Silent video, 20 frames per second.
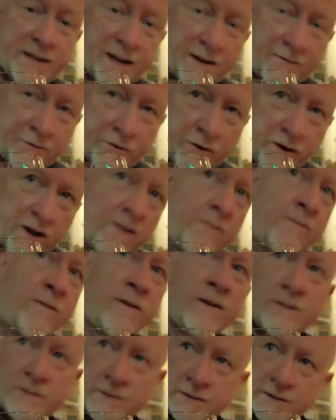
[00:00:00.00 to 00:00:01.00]
after I
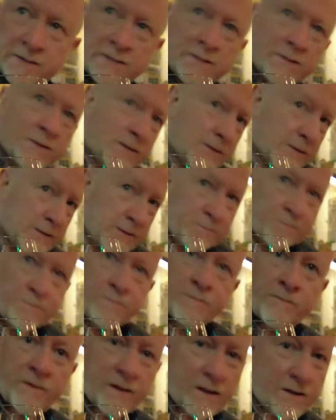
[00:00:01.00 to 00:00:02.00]

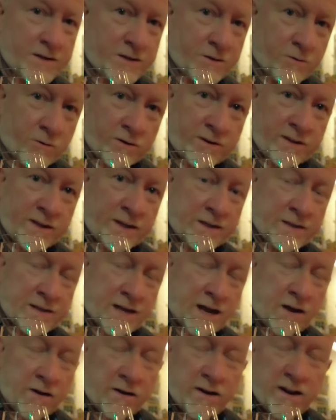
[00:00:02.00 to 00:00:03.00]
sort things
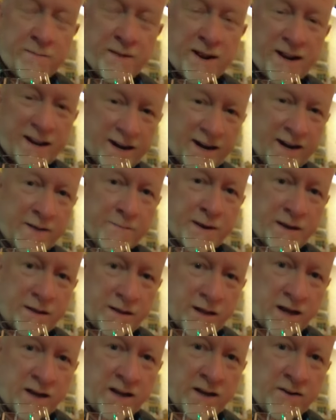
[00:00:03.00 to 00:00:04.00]
out. Am I going to get my
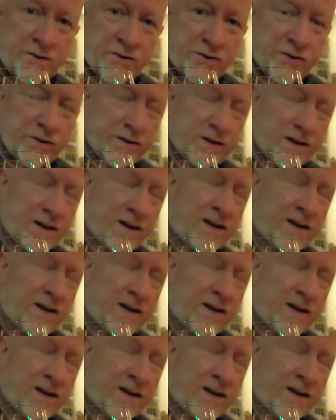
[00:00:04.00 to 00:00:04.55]
luggage? Ugh.